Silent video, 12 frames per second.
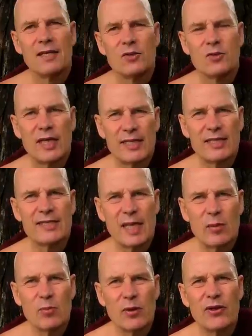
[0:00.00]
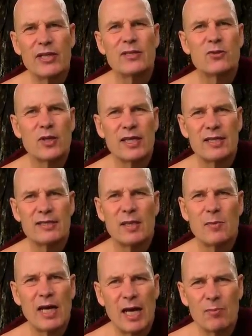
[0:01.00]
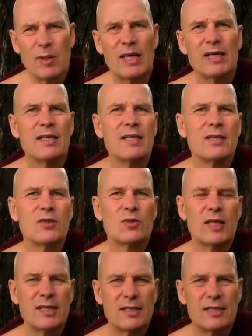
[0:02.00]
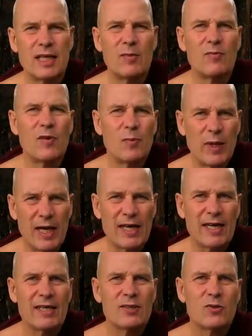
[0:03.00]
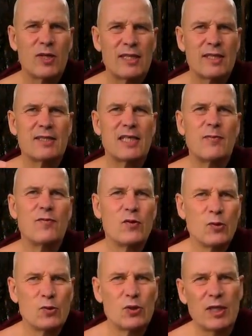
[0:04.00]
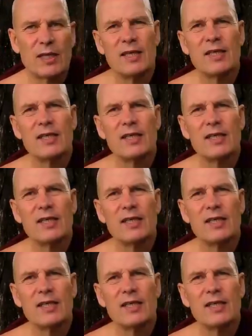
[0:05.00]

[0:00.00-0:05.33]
to get the same merit, to get the same kamma, to get the same vipakka, to get the same future,